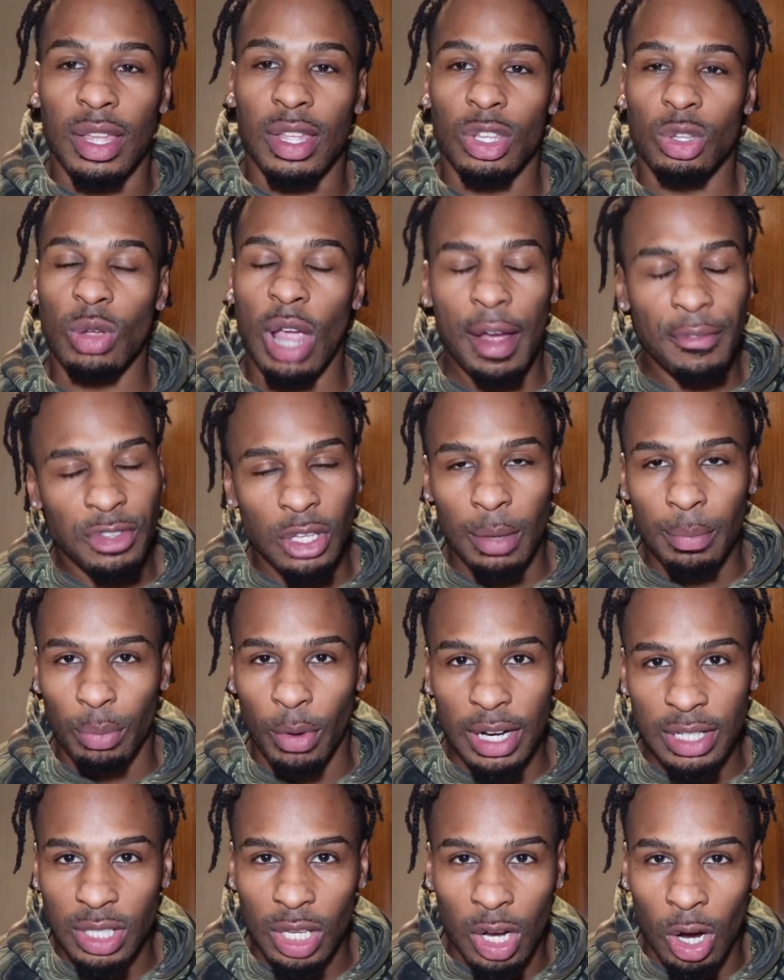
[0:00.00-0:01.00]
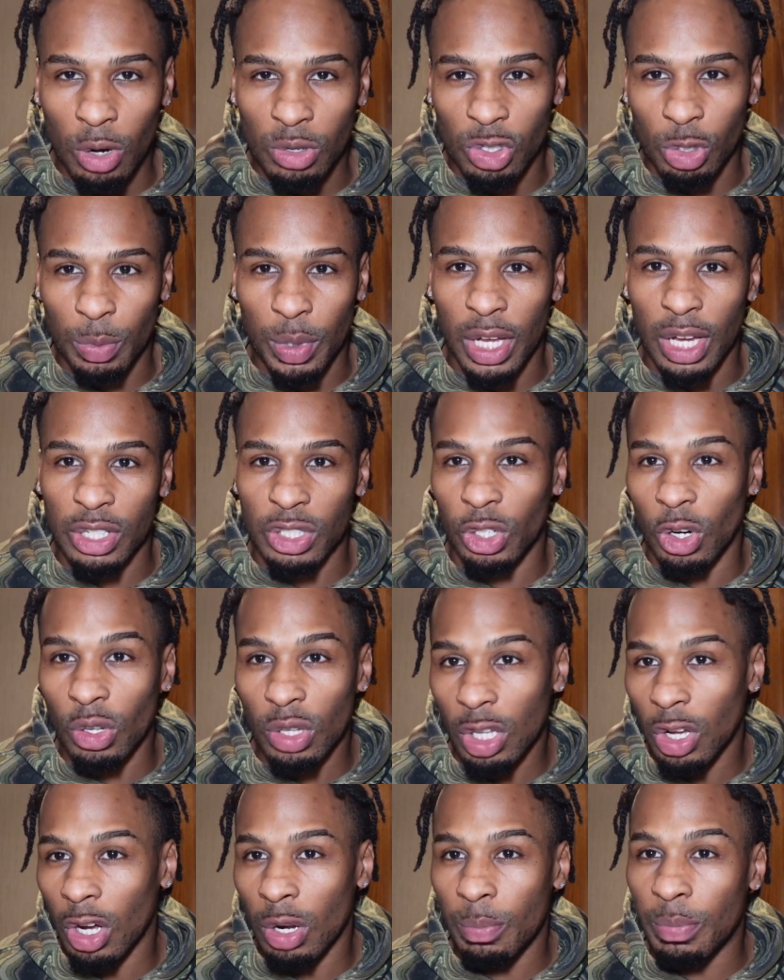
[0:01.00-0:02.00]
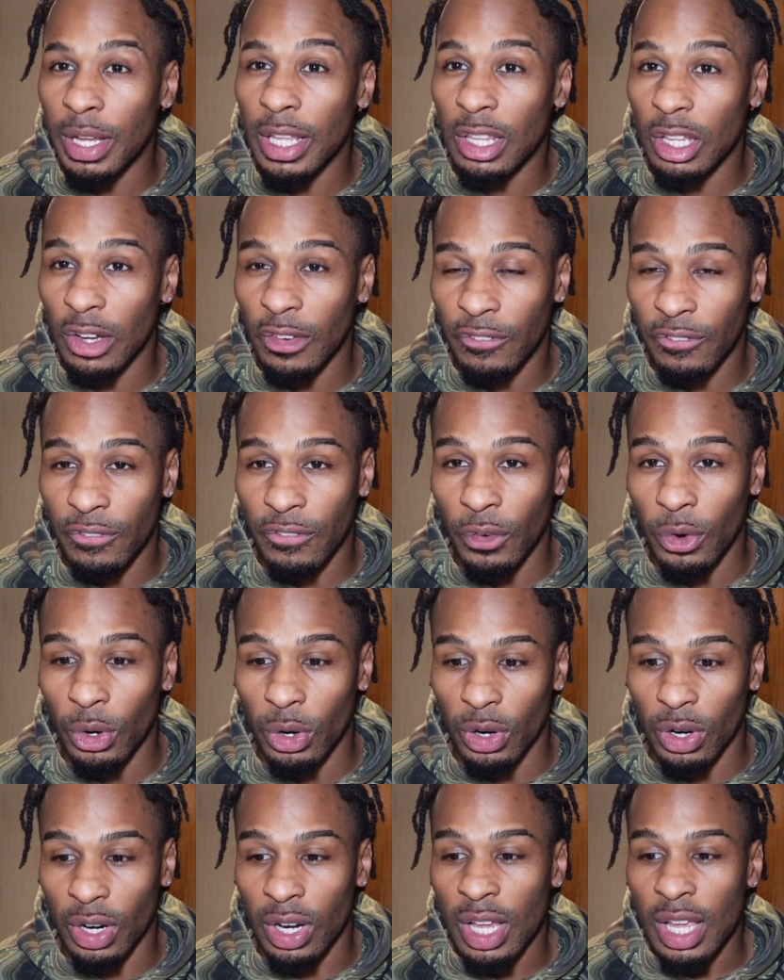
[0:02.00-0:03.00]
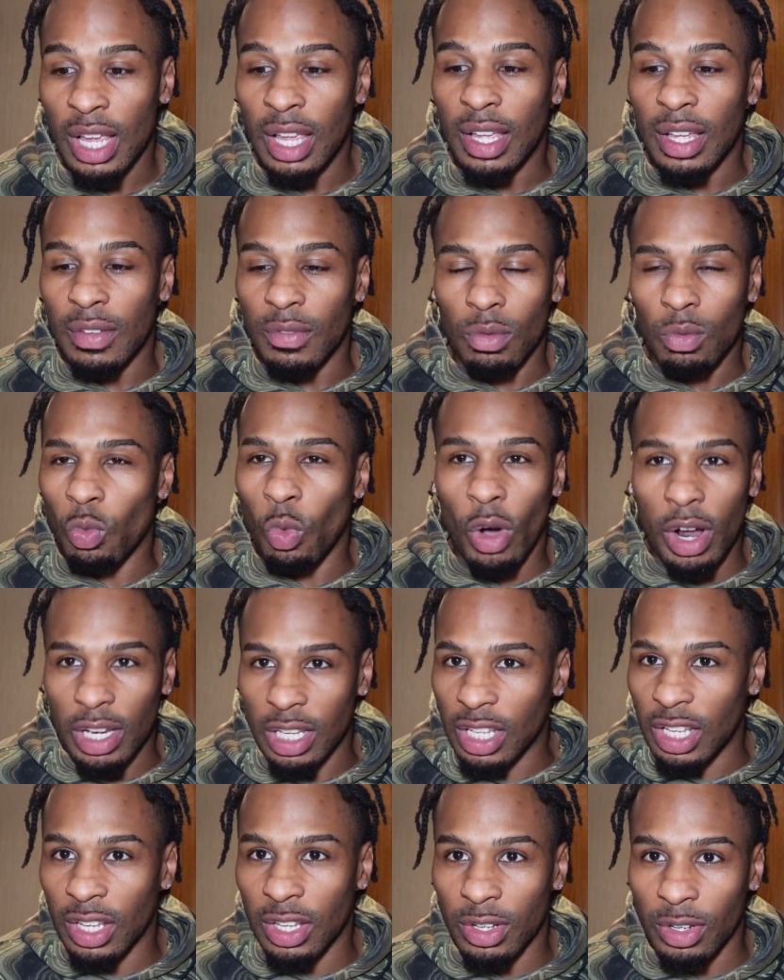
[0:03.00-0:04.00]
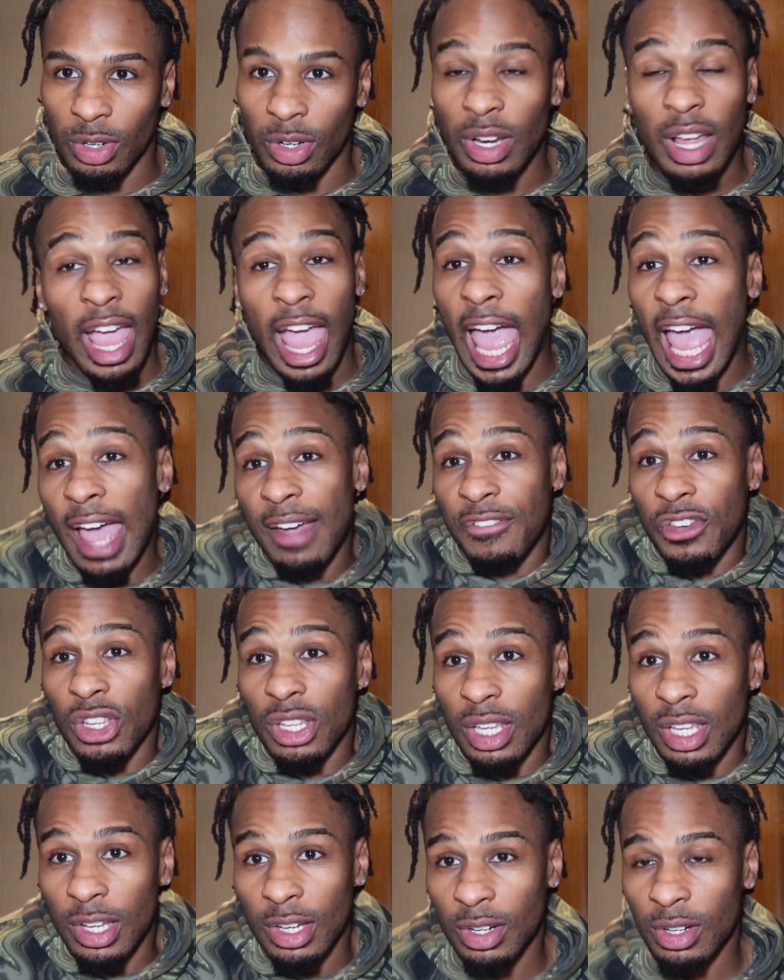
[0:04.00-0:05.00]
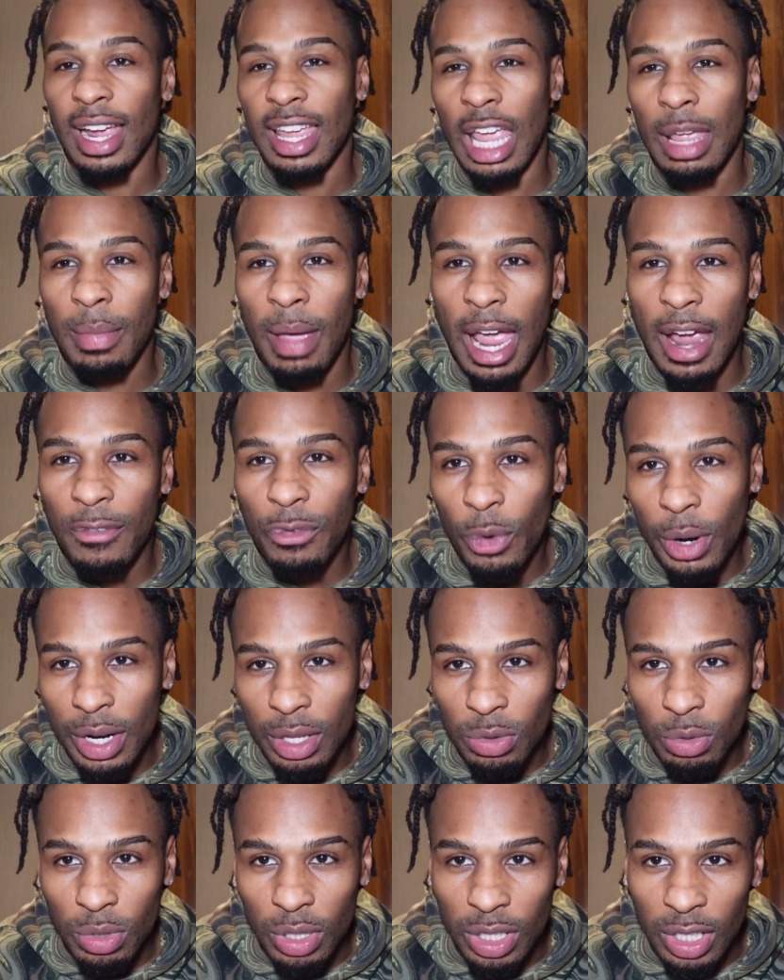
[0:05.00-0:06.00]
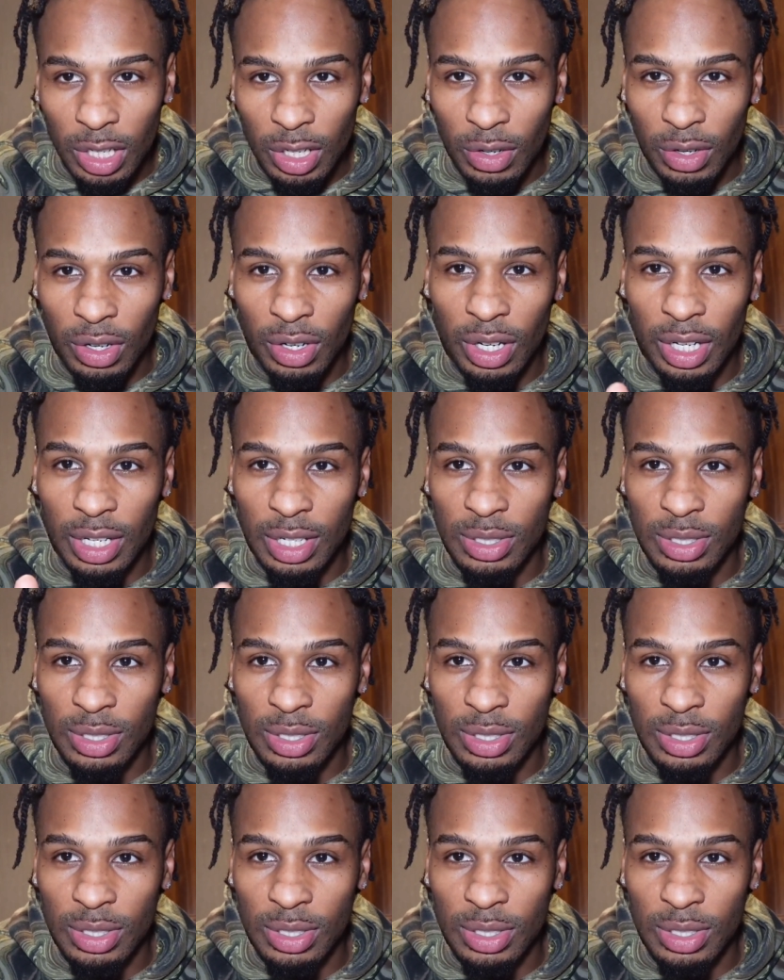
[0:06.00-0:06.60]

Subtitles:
You have to embrace the culture, because you're only gonna be there for 1 year, half a year. I came halfway through the year in the